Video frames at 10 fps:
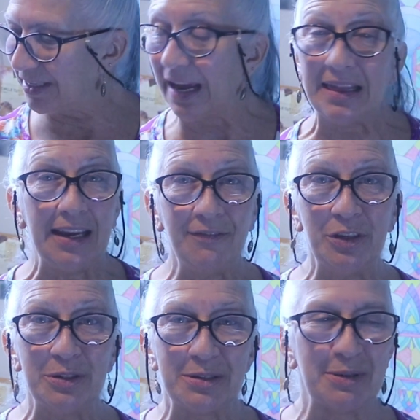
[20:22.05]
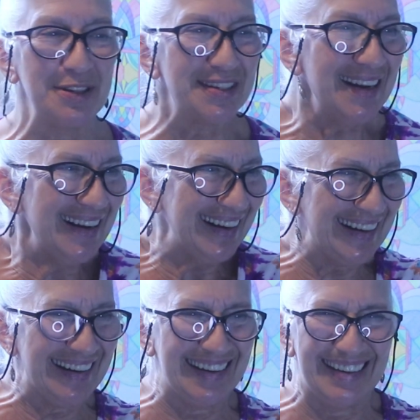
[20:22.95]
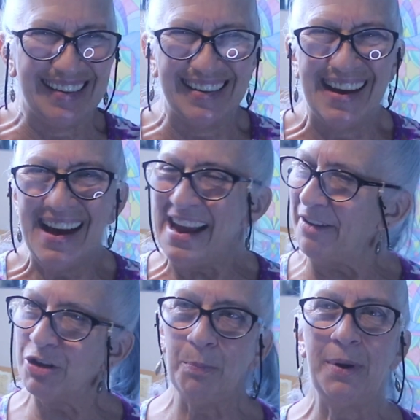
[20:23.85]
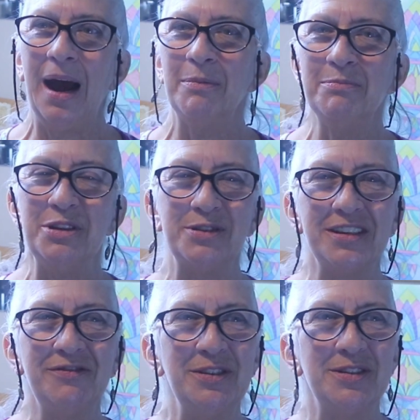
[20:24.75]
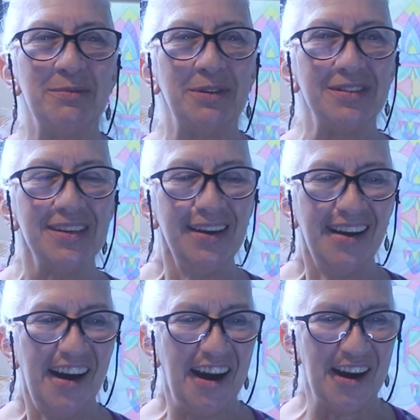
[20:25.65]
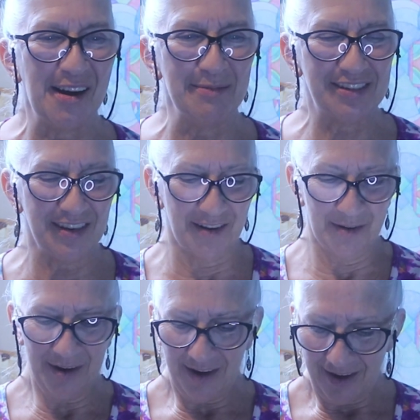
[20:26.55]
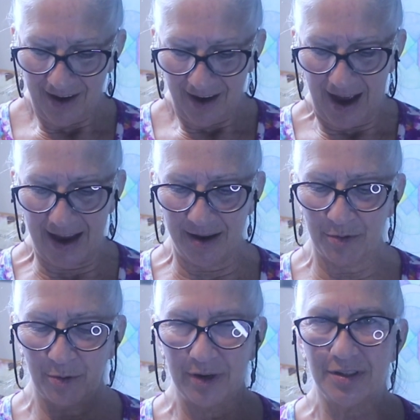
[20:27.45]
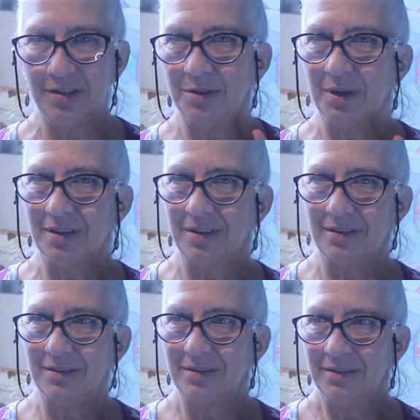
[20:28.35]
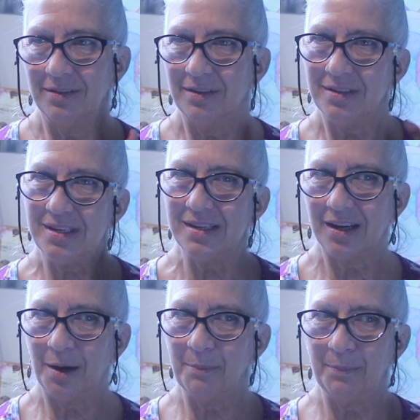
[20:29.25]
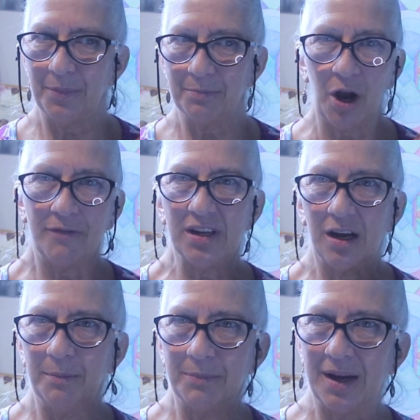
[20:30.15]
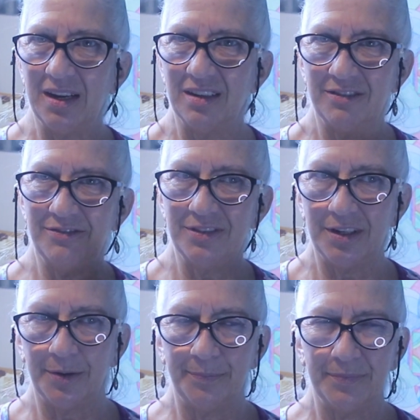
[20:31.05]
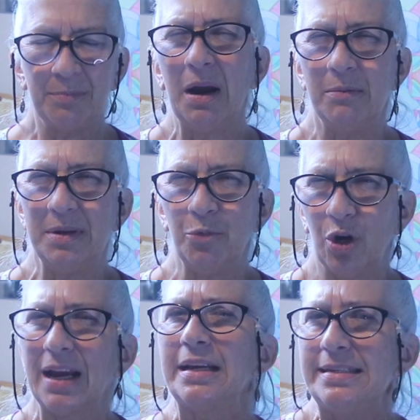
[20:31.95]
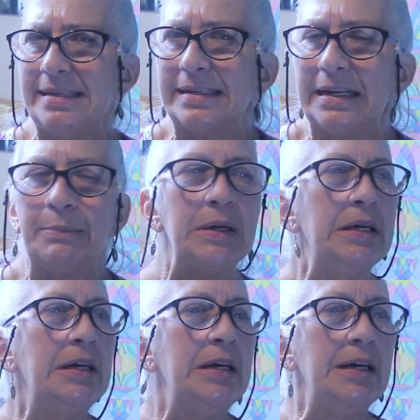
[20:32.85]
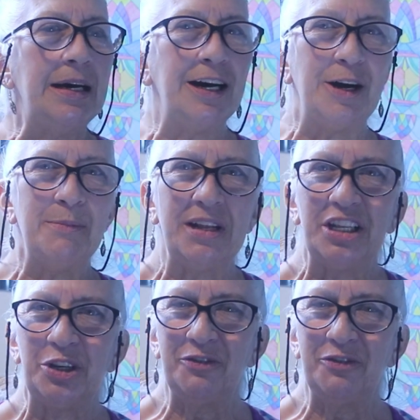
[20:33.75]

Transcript: I like fusibles. I have no problem using fusibles. So I am going to do a little teacup, coffee cup kind of, probably be more like a teacup, a little